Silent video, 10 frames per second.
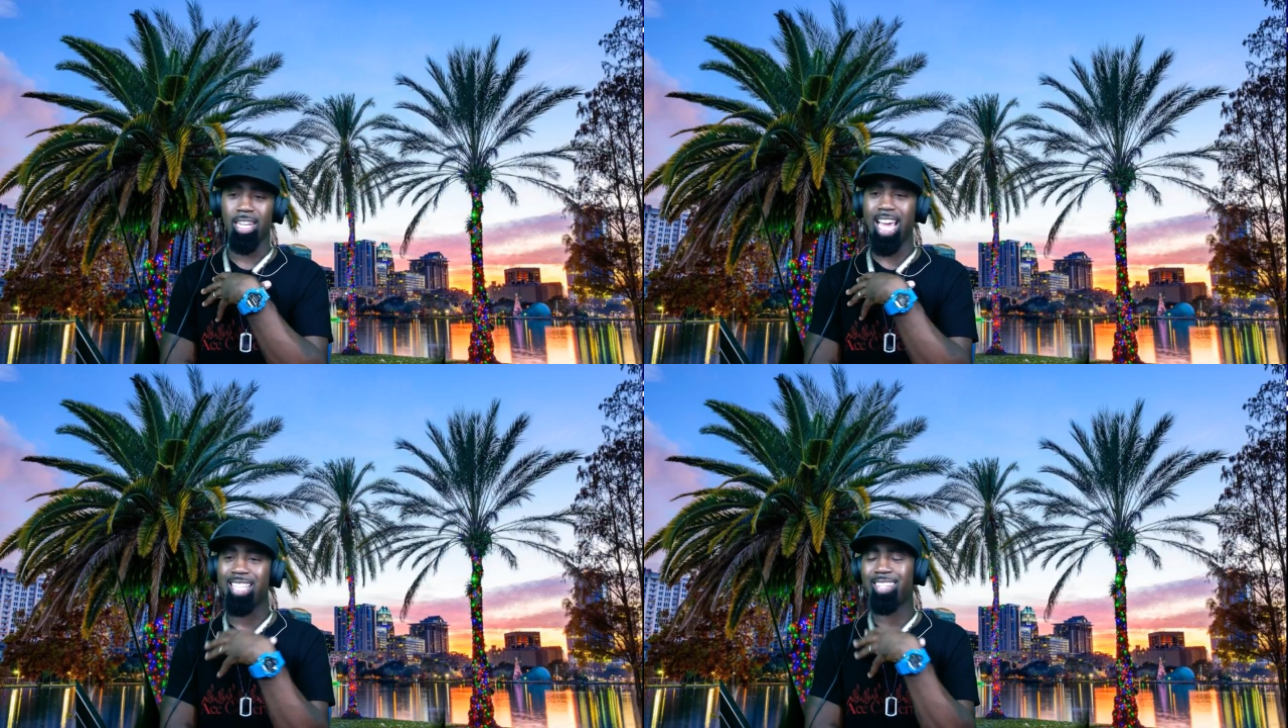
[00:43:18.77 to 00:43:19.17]

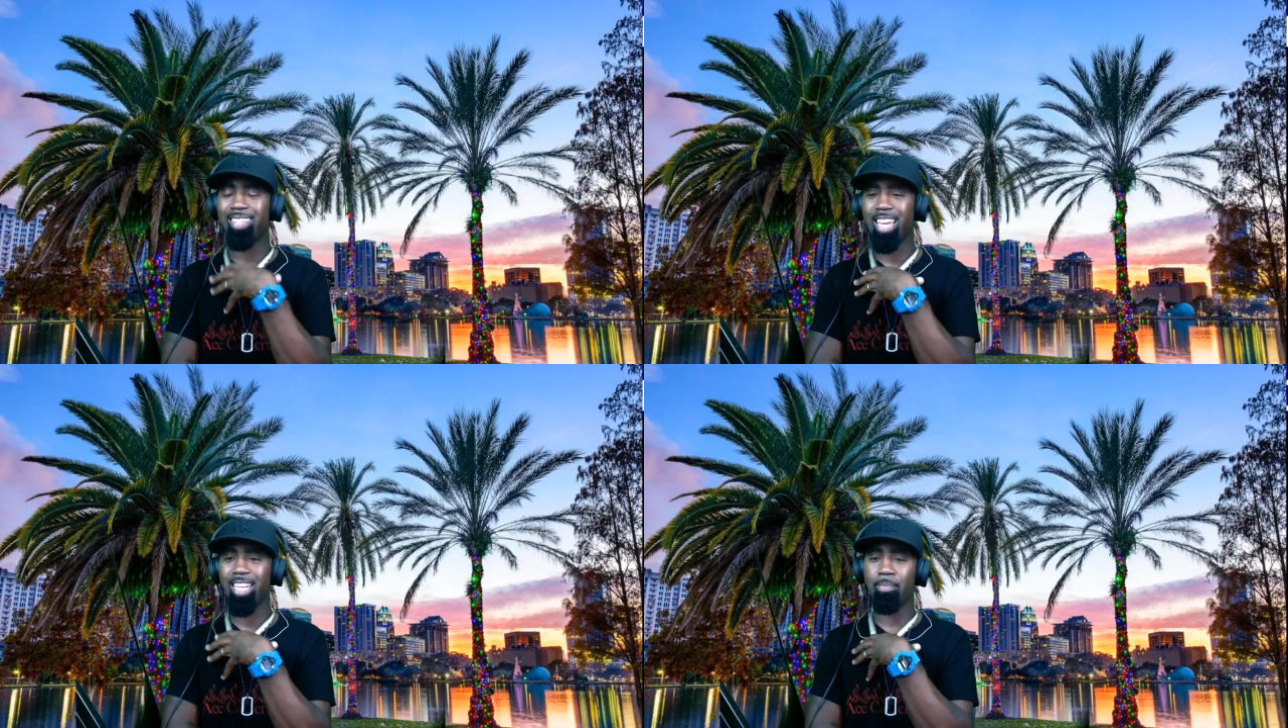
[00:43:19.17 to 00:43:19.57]
Not
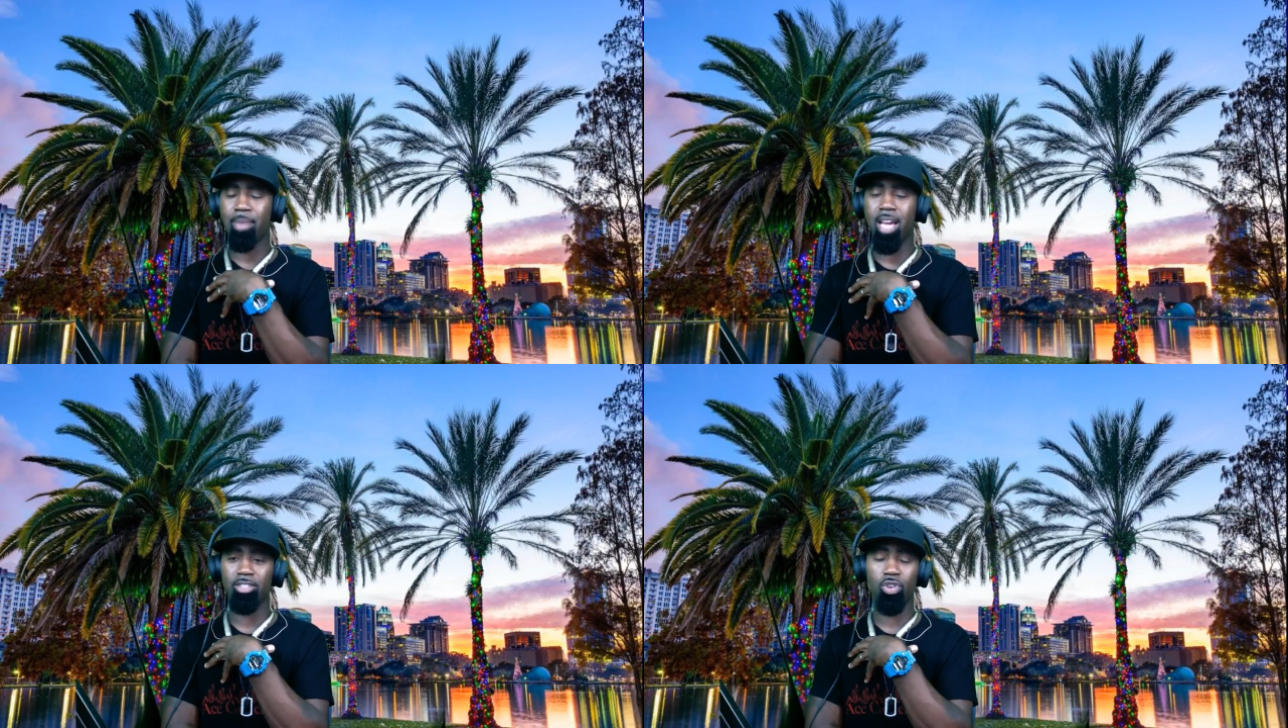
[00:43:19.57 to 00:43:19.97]
saying that
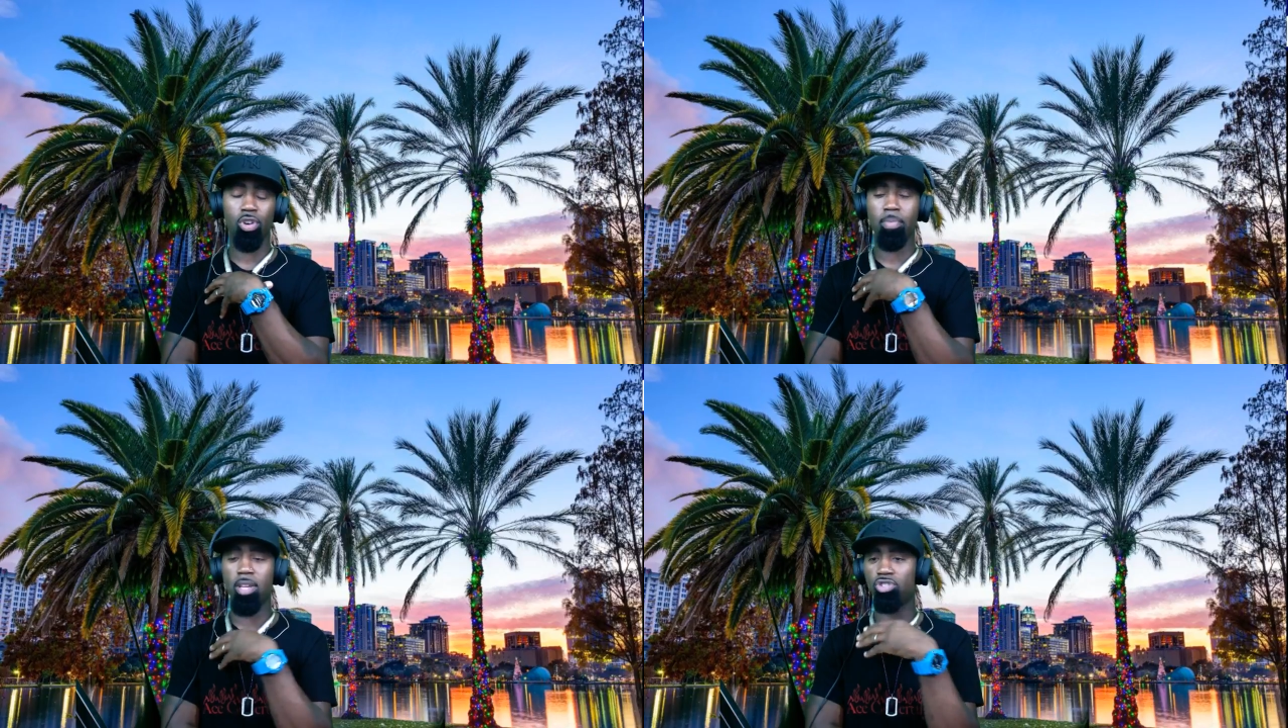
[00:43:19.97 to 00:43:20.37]
mine is
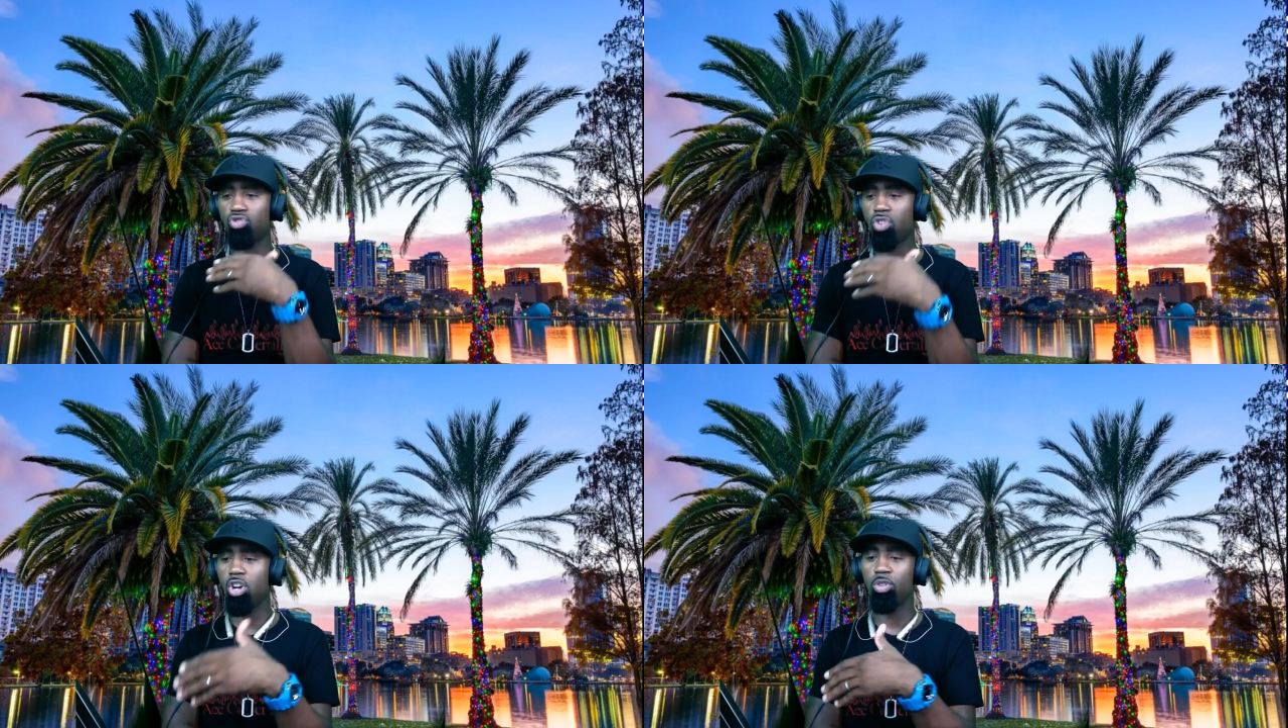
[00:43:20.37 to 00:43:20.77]
going to be a
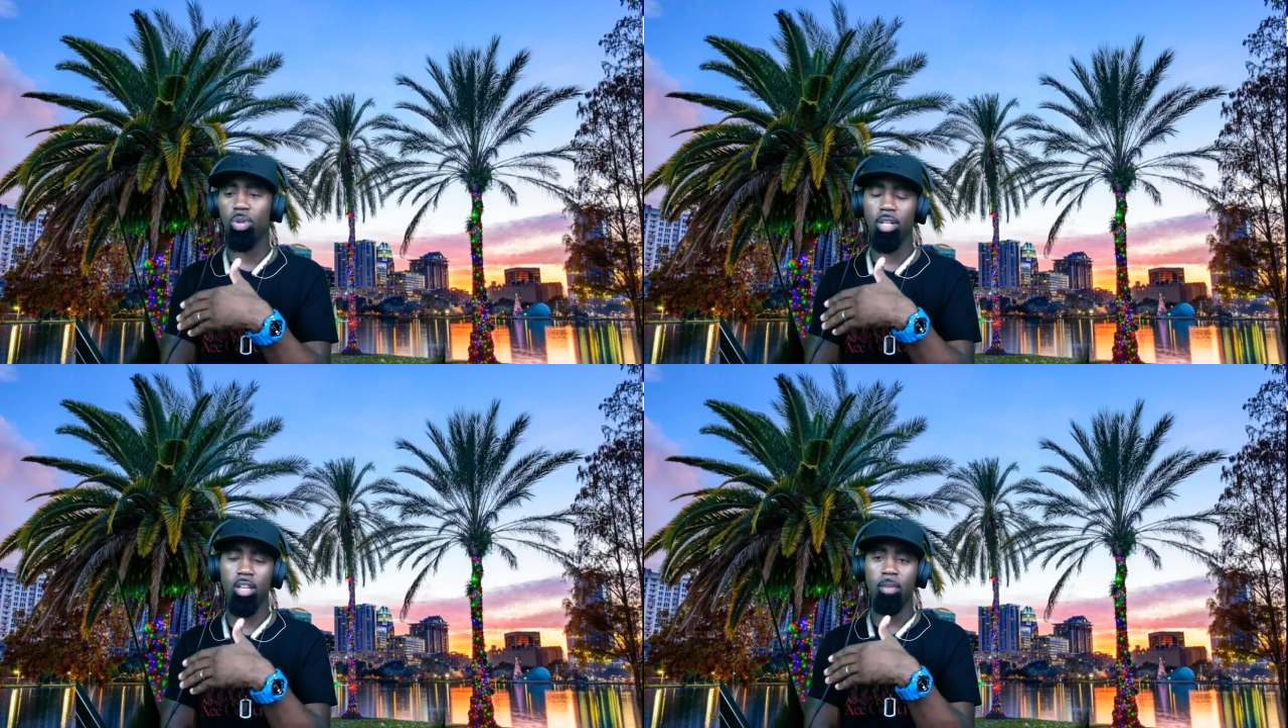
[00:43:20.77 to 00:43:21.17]
strong one.